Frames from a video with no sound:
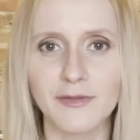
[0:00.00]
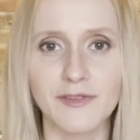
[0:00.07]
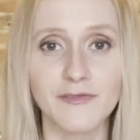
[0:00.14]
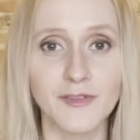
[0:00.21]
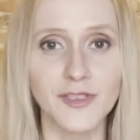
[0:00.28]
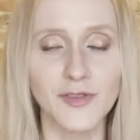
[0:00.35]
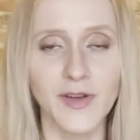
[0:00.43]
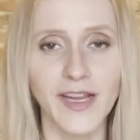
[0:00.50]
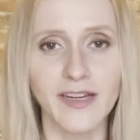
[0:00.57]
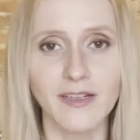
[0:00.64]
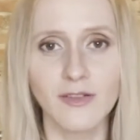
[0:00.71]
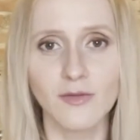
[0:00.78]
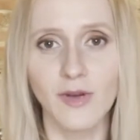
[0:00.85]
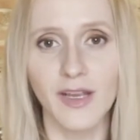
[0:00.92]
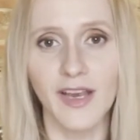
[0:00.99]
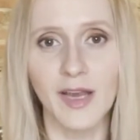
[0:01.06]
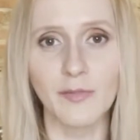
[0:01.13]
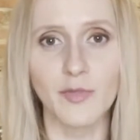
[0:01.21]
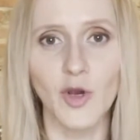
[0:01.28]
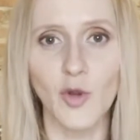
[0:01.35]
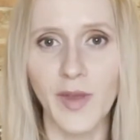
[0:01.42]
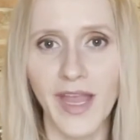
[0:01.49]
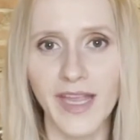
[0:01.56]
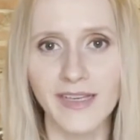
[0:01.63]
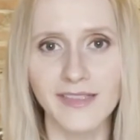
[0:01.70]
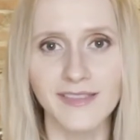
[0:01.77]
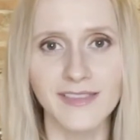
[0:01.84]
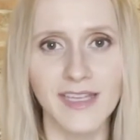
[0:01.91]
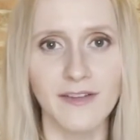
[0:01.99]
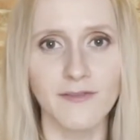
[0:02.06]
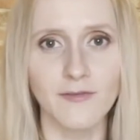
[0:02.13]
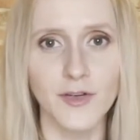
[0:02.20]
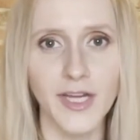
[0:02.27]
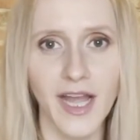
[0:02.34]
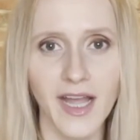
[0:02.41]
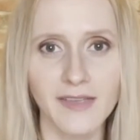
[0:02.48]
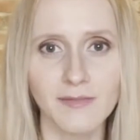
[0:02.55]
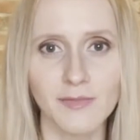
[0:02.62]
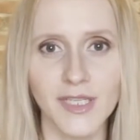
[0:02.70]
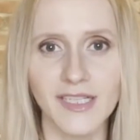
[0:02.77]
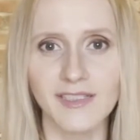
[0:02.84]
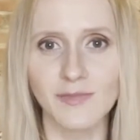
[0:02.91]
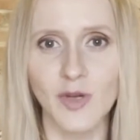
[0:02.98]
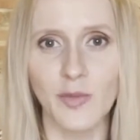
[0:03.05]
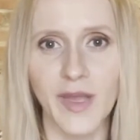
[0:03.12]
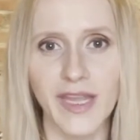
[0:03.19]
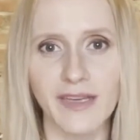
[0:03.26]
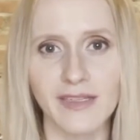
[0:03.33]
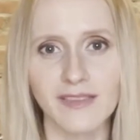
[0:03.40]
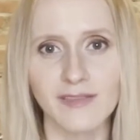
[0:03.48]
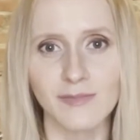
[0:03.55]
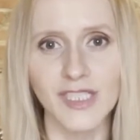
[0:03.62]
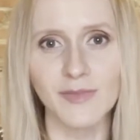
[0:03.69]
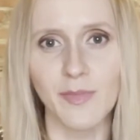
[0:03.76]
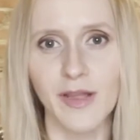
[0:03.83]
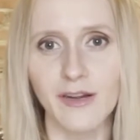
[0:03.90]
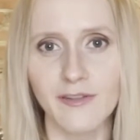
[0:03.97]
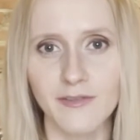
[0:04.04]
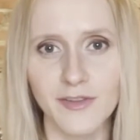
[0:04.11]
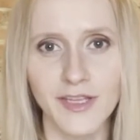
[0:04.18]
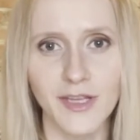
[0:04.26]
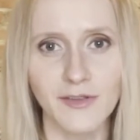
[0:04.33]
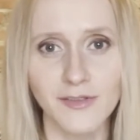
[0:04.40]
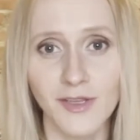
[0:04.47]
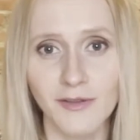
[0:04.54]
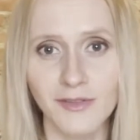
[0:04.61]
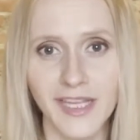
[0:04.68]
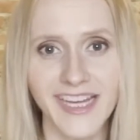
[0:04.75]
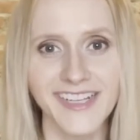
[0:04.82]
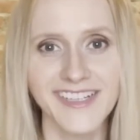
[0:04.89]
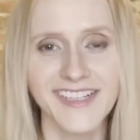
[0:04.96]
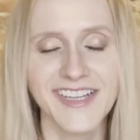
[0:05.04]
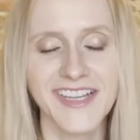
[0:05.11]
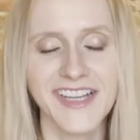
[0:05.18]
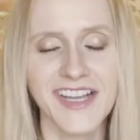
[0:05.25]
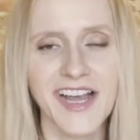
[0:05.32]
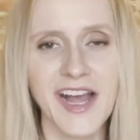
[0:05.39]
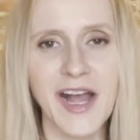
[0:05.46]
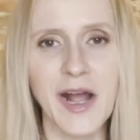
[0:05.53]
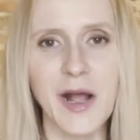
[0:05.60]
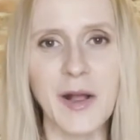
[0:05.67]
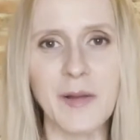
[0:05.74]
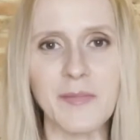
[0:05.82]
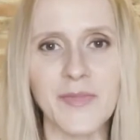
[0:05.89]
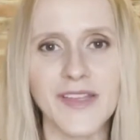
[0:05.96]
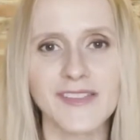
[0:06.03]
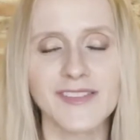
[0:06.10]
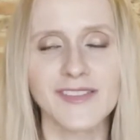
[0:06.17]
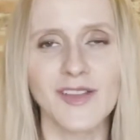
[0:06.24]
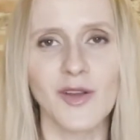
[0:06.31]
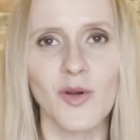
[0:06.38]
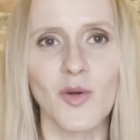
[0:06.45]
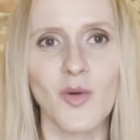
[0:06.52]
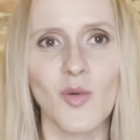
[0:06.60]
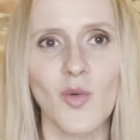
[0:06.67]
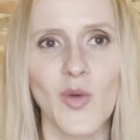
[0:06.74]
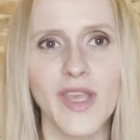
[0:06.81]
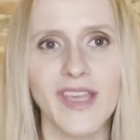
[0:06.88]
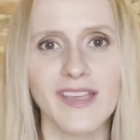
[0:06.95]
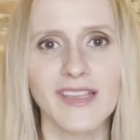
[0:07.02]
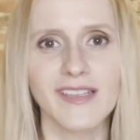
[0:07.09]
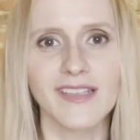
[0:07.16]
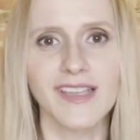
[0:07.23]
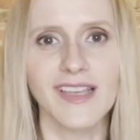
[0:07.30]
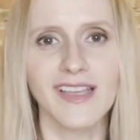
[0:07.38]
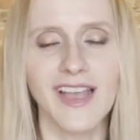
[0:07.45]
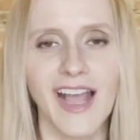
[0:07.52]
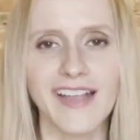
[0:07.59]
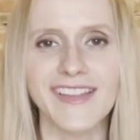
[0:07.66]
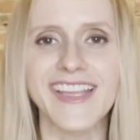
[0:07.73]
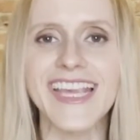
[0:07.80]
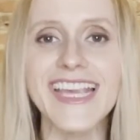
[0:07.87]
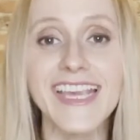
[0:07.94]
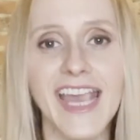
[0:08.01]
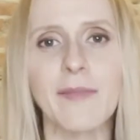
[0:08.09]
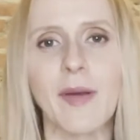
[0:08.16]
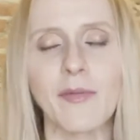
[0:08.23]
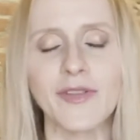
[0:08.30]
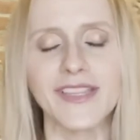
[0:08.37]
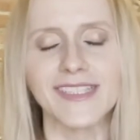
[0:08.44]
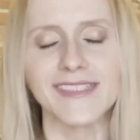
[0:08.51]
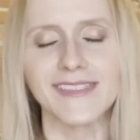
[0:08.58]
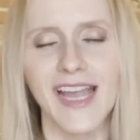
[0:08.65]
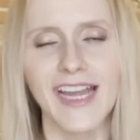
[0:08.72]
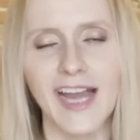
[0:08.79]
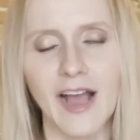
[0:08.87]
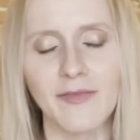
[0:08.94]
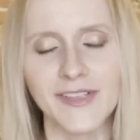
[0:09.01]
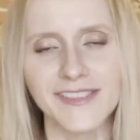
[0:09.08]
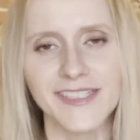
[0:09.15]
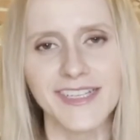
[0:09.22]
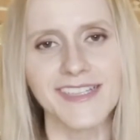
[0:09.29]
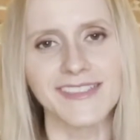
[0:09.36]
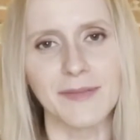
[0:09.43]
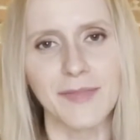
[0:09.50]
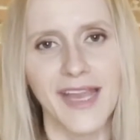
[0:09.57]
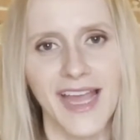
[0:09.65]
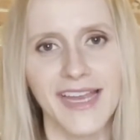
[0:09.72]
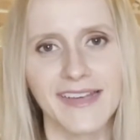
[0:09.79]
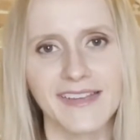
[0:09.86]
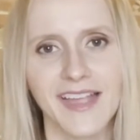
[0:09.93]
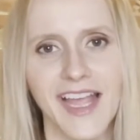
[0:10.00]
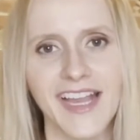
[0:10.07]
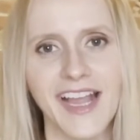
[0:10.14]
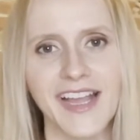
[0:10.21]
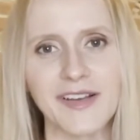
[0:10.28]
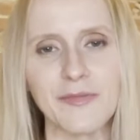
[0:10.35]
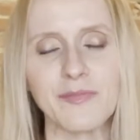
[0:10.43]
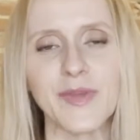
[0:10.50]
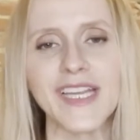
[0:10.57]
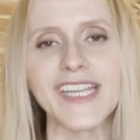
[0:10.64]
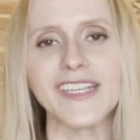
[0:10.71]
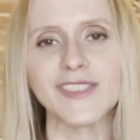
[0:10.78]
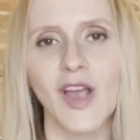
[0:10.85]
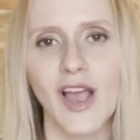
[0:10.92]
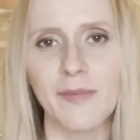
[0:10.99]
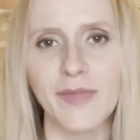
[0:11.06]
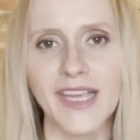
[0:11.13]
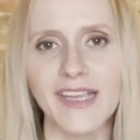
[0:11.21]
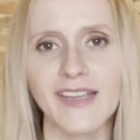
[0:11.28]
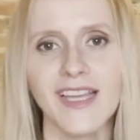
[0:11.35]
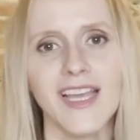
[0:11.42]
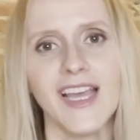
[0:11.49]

a refrigerator run on propane instead of Freon, because propane is much better for the ozone layer. So he came up with the design, obviously, because I'm 9. I don't, but he taught me